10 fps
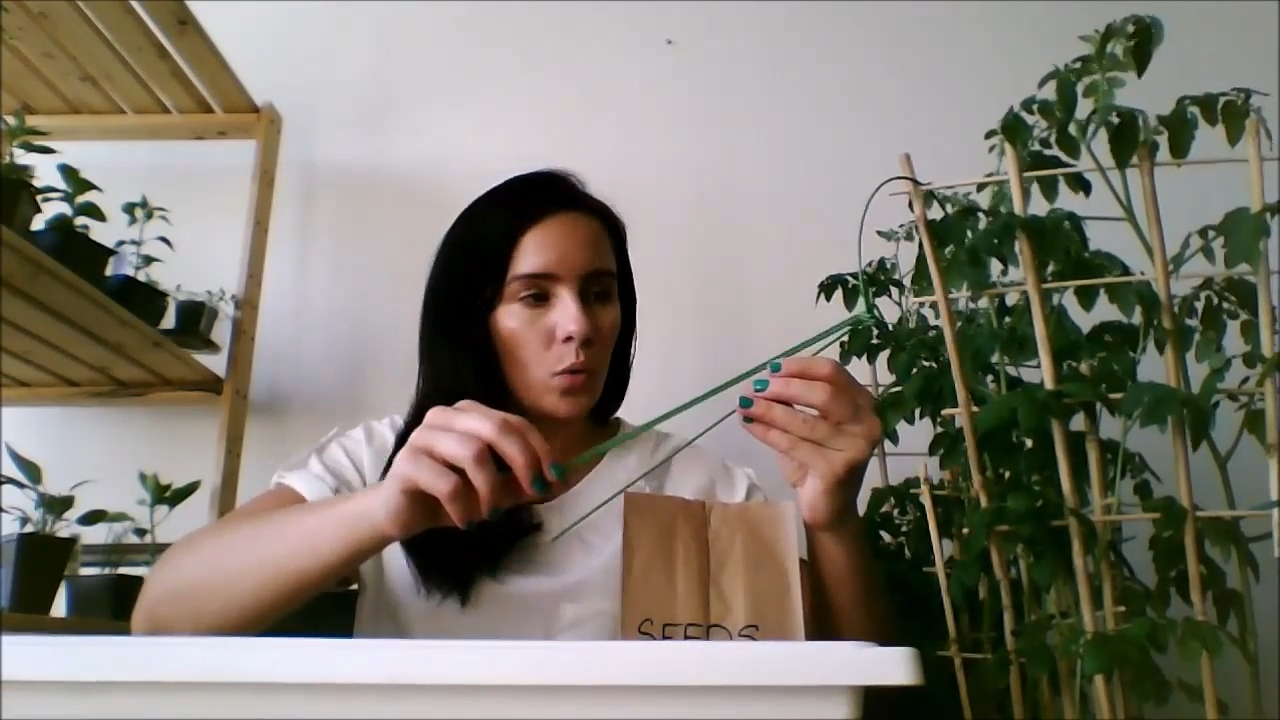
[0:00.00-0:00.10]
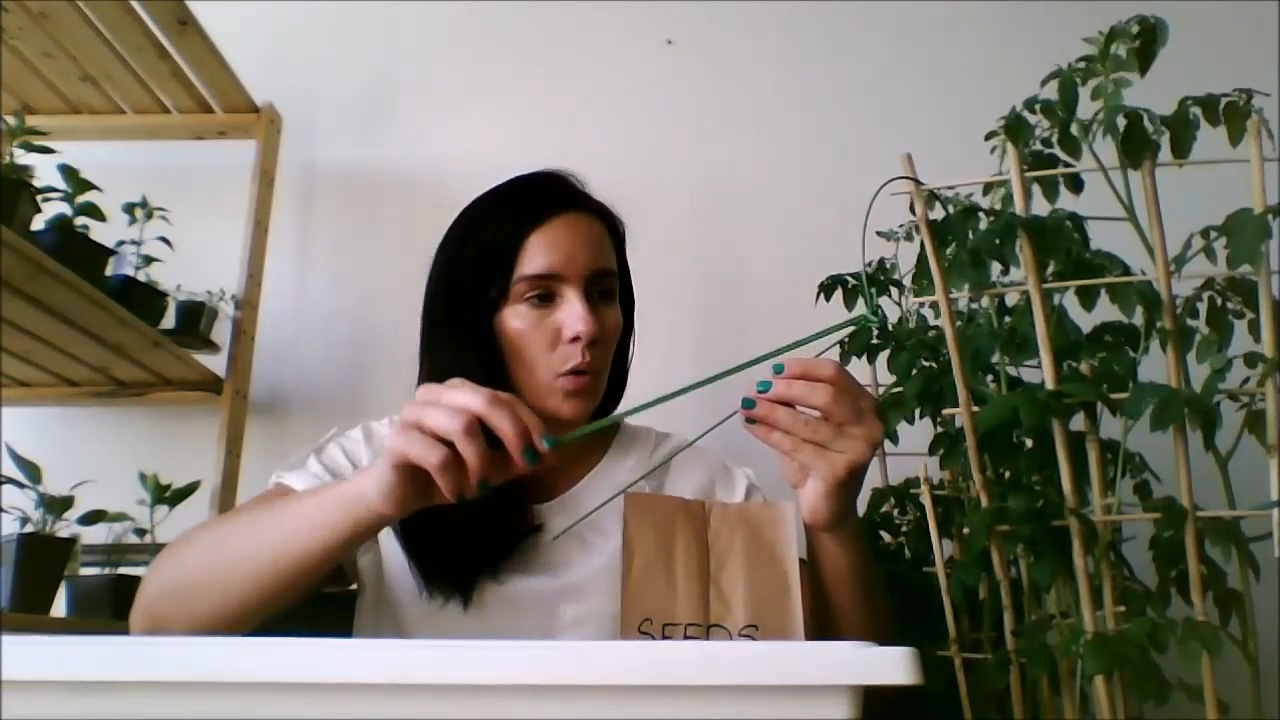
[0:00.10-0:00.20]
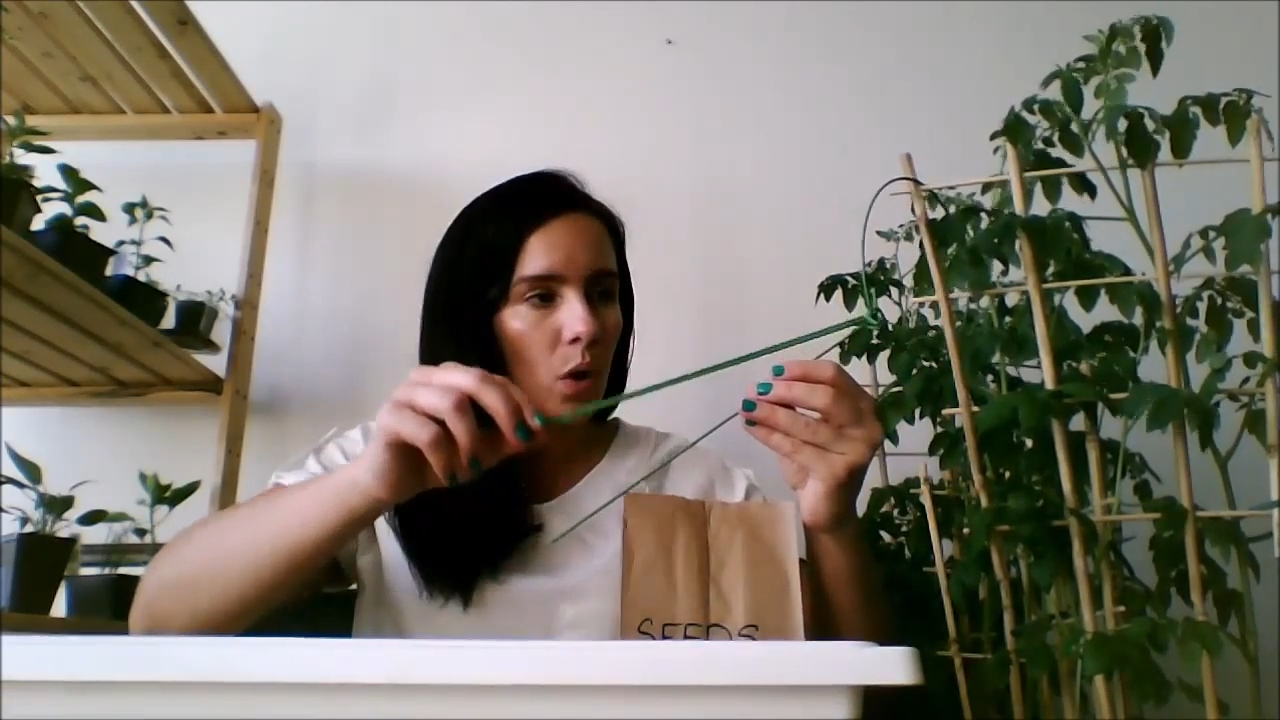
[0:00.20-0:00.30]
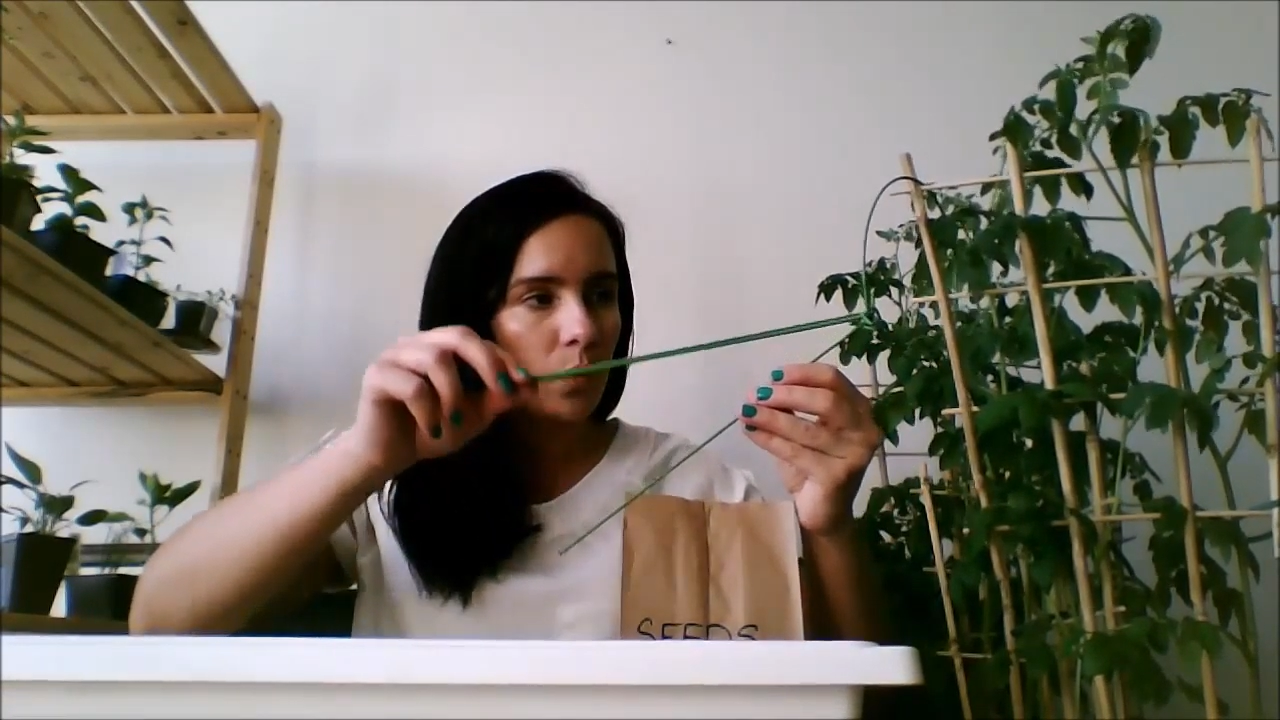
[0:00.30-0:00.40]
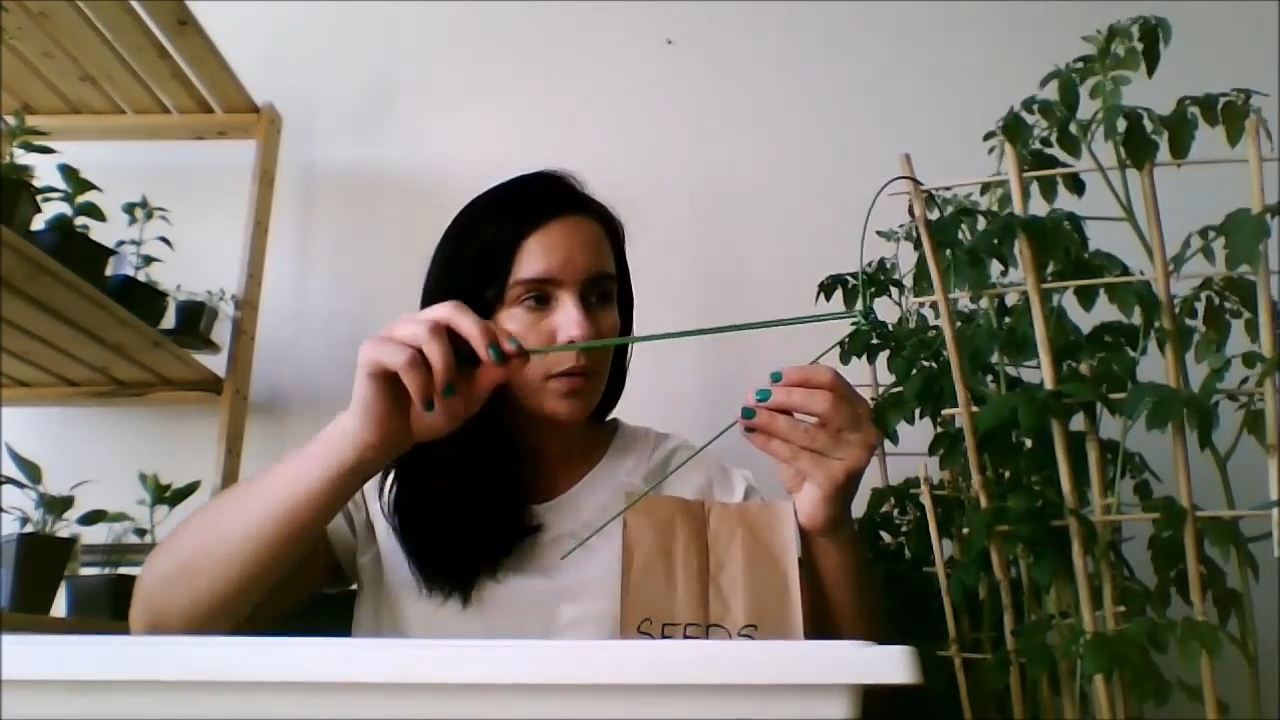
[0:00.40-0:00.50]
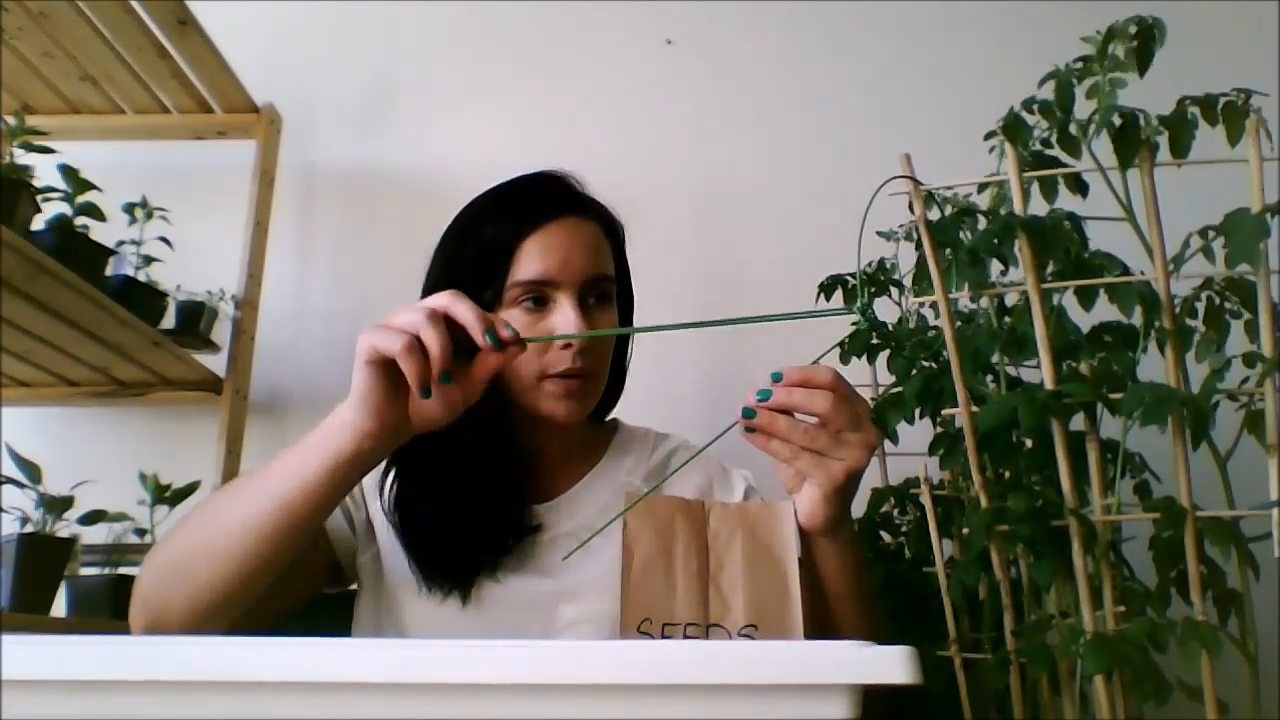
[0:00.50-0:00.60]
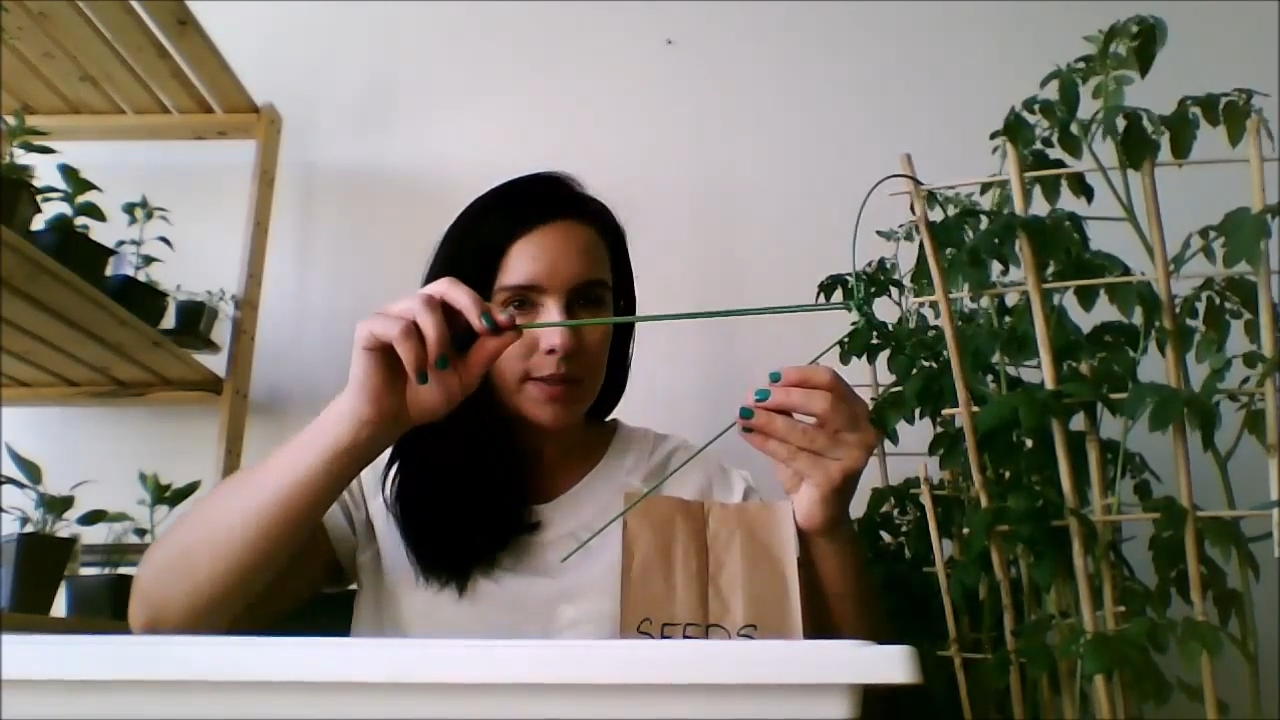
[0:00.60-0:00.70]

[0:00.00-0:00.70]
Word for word: growth